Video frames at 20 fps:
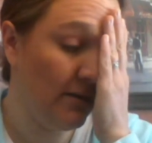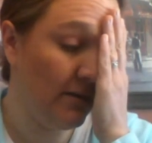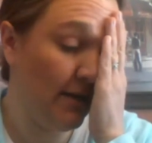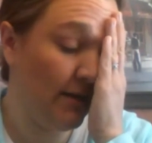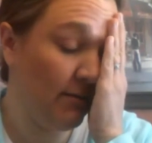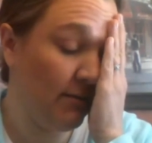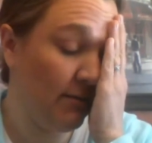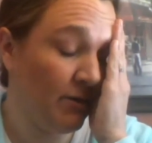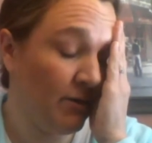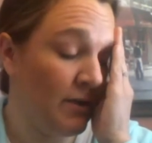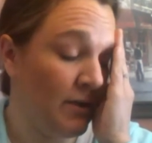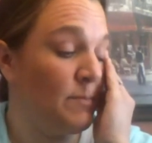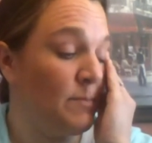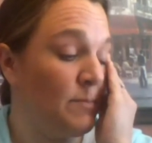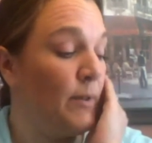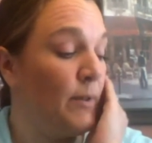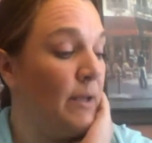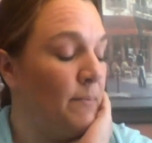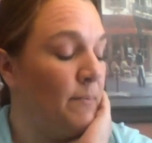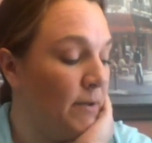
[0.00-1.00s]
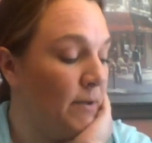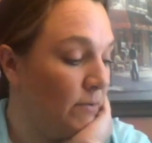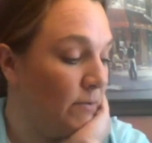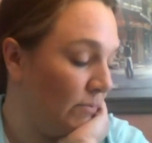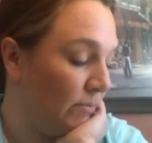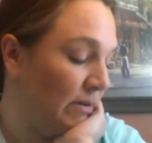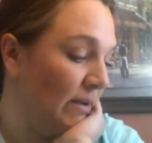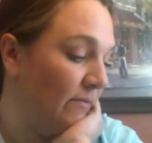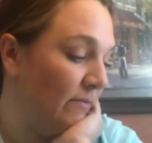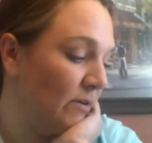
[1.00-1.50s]
say to display it, but
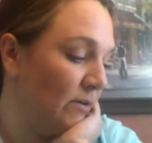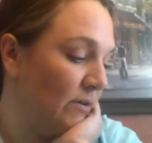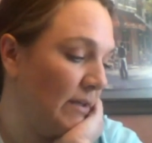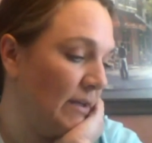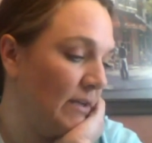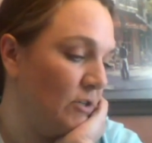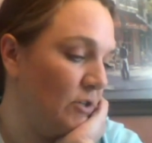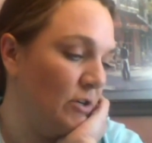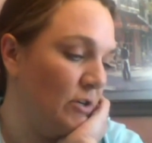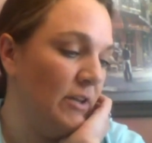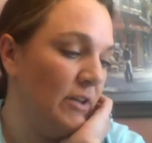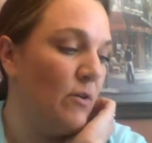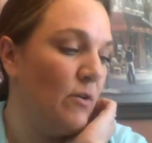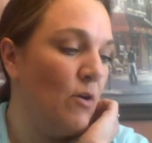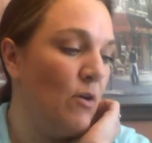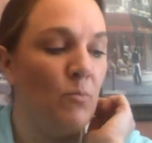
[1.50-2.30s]
we never like turn in the